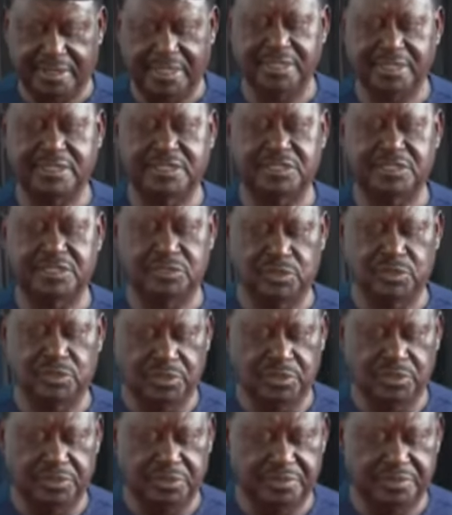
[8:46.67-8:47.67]
That is the
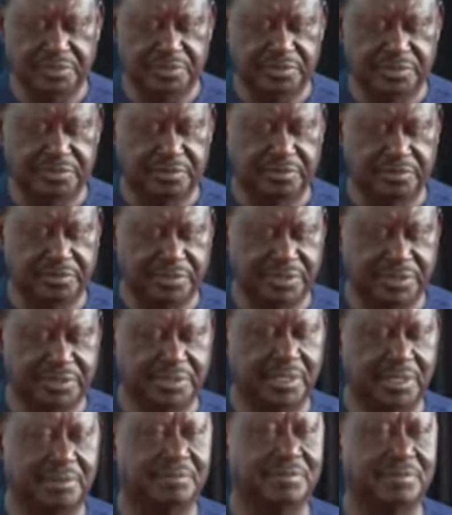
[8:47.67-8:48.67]
school
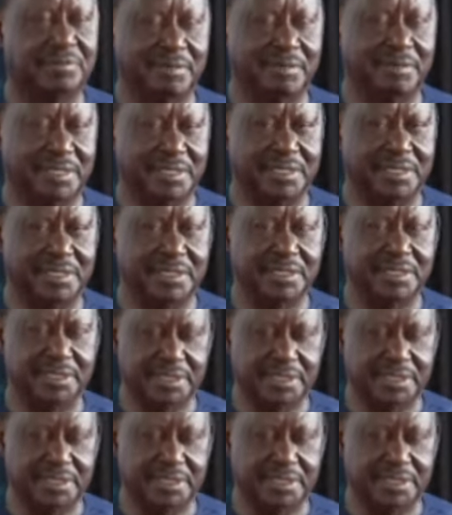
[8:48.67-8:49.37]
which I'm coming.